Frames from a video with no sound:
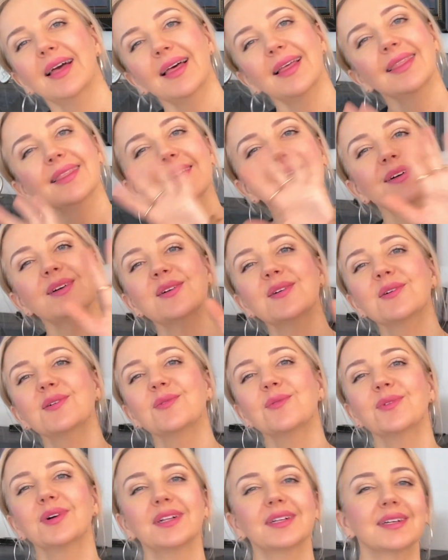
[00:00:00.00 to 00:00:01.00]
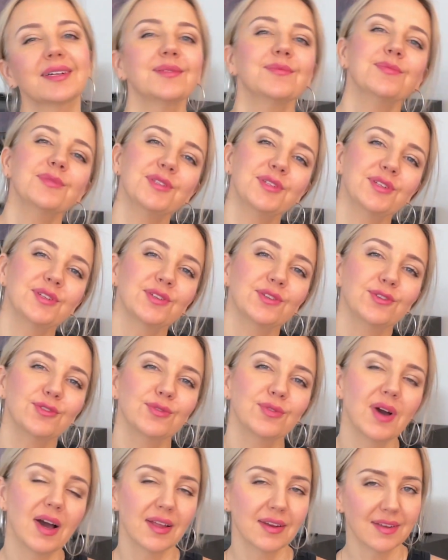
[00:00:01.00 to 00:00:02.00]
Hello, welcome to
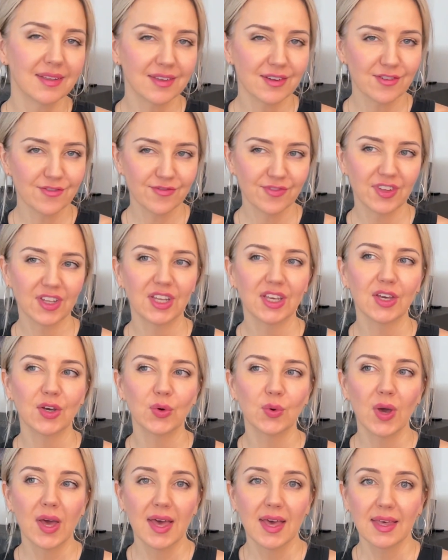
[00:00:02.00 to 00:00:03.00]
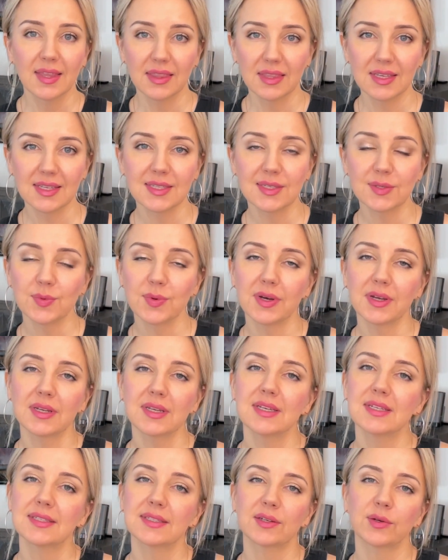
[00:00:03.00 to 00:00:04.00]
another video. This one
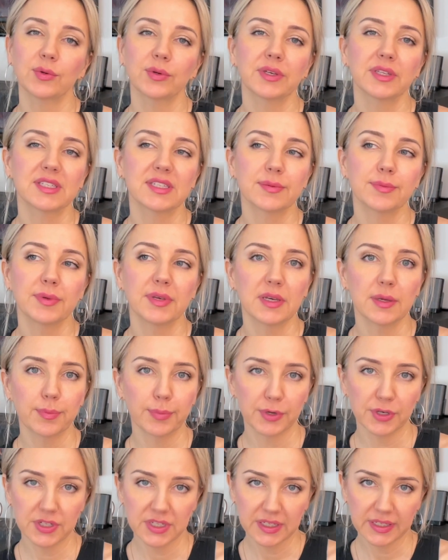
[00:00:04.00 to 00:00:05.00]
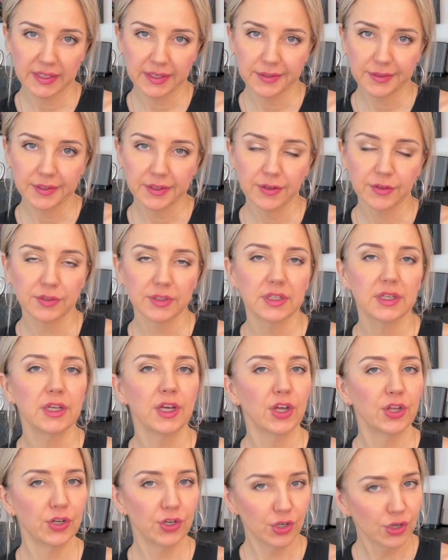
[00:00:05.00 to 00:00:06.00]
is going to be particularly
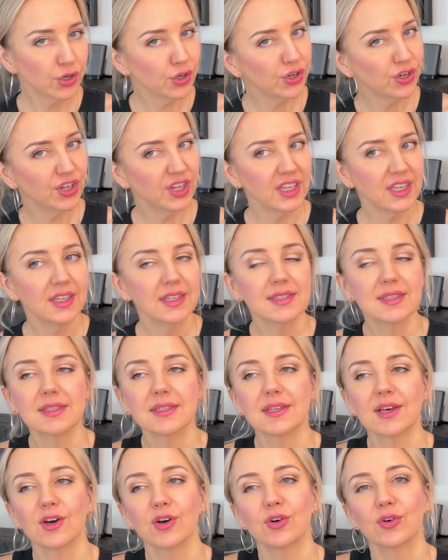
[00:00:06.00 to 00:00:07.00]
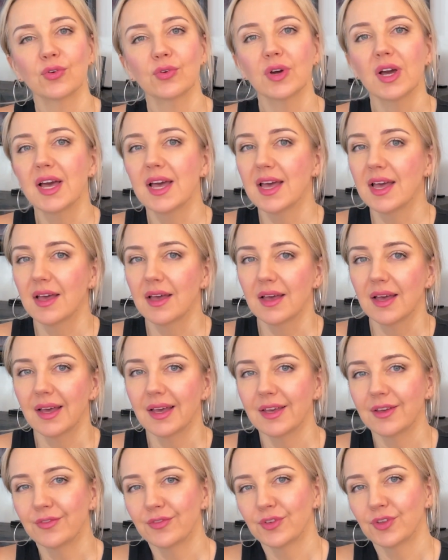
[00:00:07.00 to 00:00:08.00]
nerdy, so
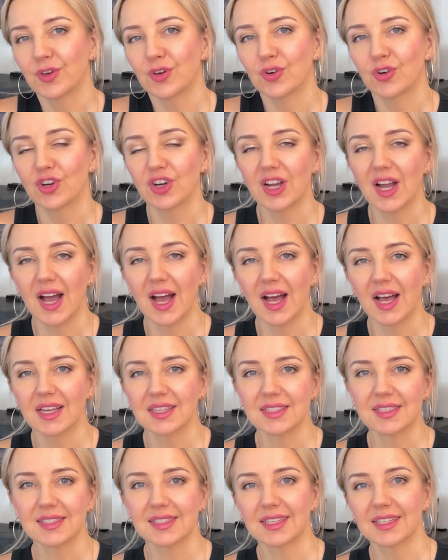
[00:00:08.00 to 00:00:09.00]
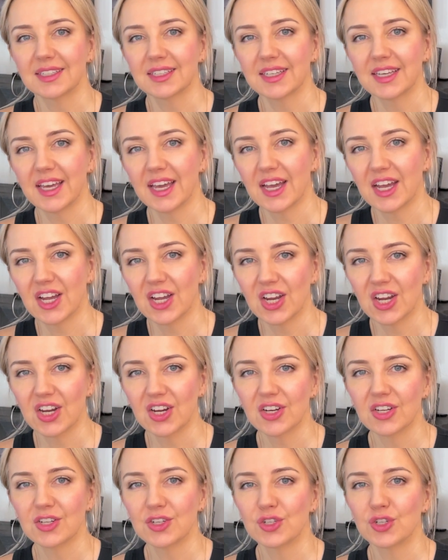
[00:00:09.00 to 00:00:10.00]
if you're a
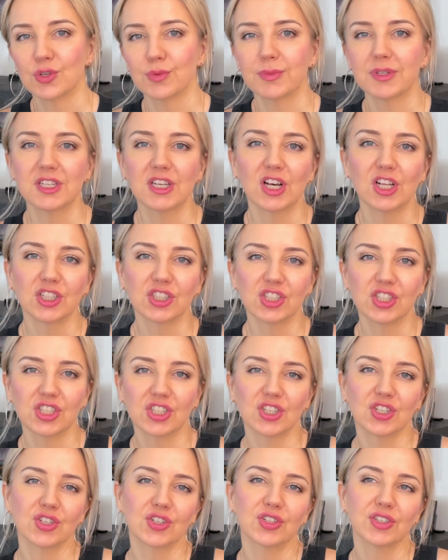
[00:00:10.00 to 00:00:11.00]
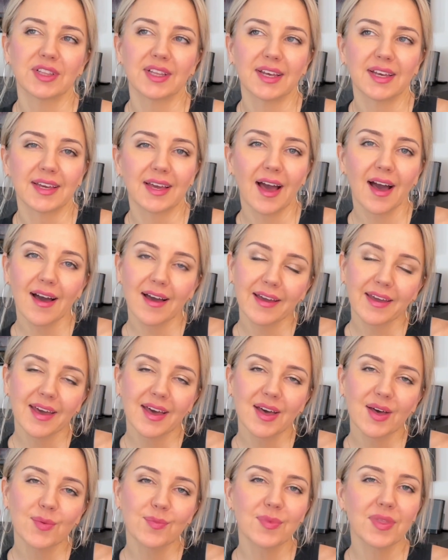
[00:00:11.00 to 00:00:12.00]
skincare dermatology nerd like I
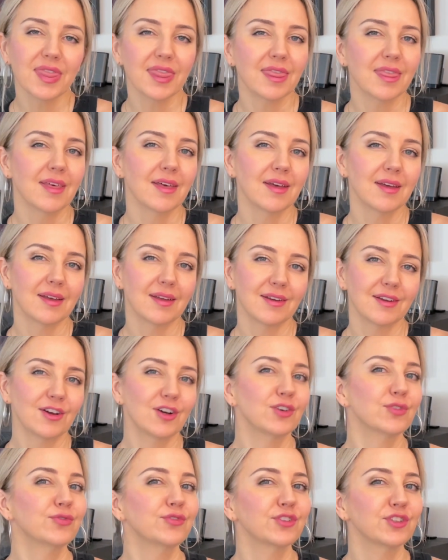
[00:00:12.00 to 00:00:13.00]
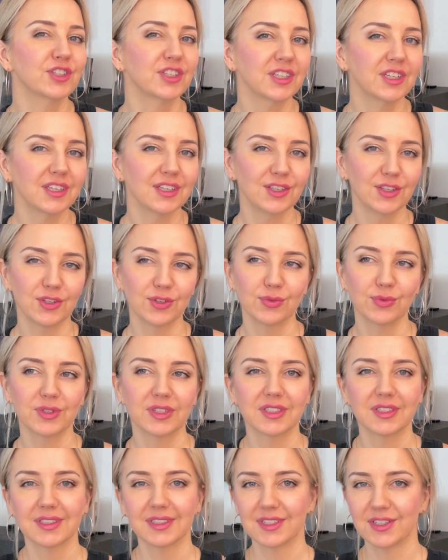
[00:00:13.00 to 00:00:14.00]
am, then hopefully you
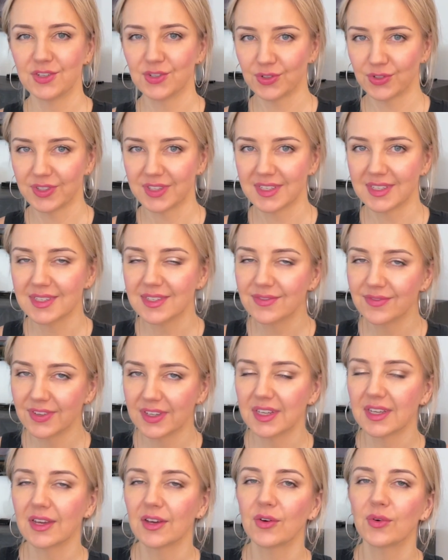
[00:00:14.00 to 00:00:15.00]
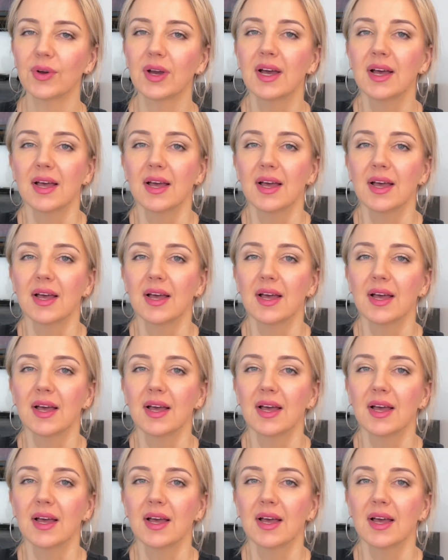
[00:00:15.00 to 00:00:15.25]
will enjoy this video.